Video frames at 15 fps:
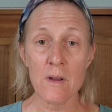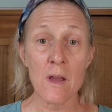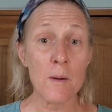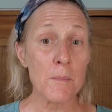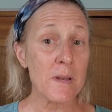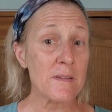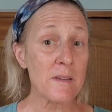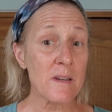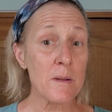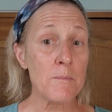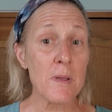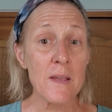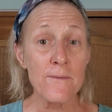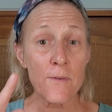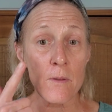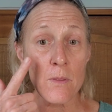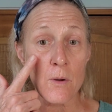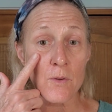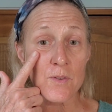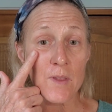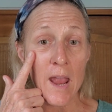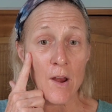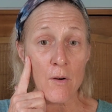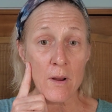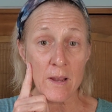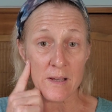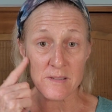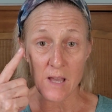But it's going to be for those areas.